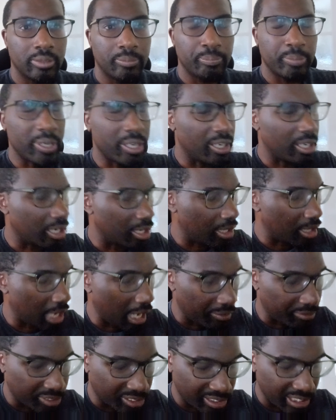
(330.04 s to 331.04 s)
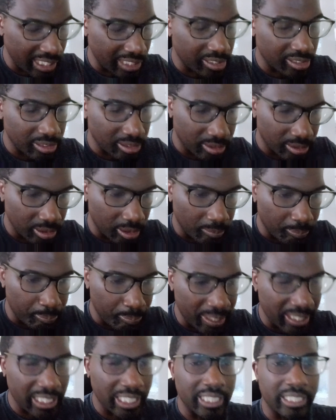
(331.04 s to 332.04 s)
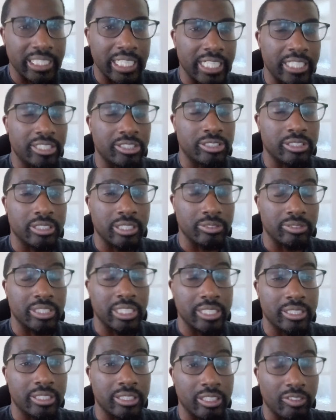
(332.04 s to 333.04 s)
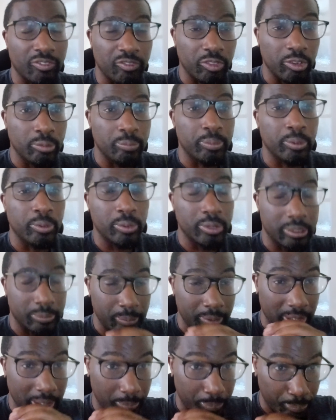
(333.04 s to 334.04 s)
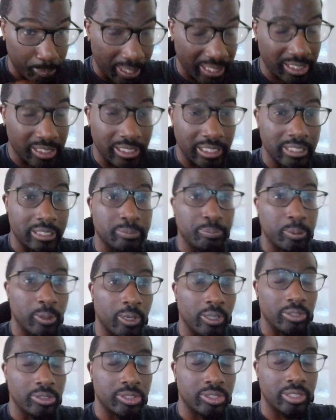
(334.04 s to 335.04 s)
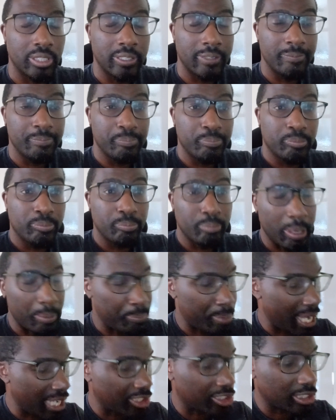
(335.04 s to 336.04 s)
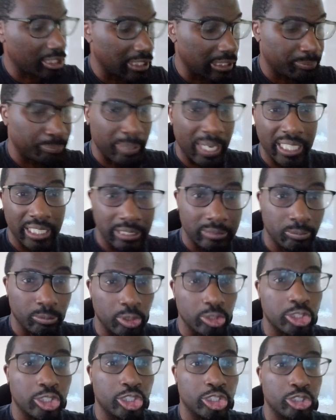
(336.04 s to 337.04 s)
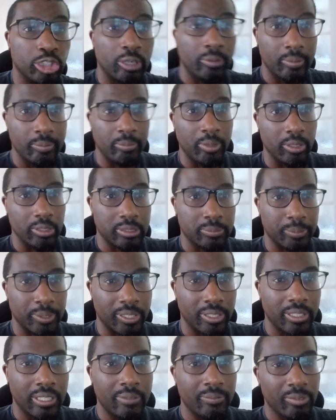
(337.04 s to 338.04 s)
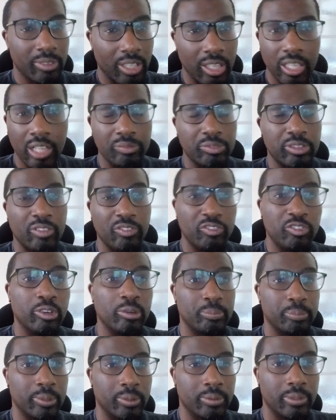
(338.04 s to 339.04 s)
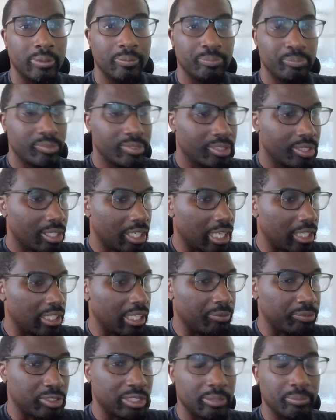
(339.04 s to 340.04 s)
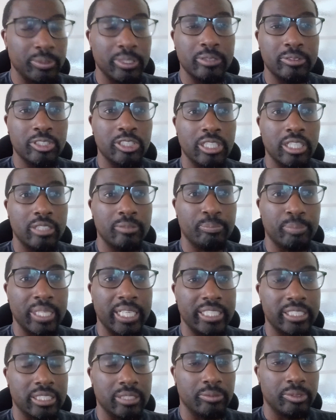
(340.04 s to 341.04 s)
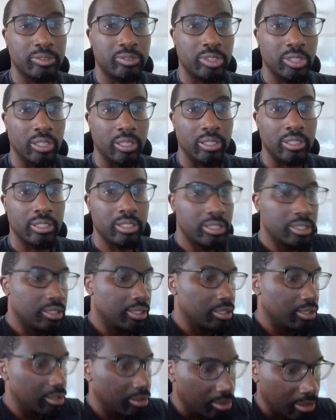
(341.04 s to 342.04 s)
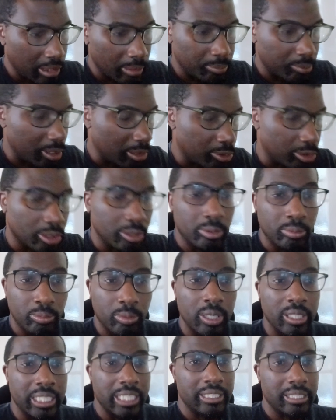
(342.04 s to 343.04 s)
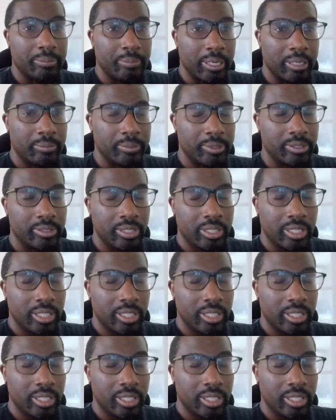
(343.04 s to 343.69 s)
But I've said on many occasions, I've said the football has been the best since Poch. My passion is back in watching Tottenham Hotspur. Love the football. I love some of the certain players that we've got. They're doing well at the moment.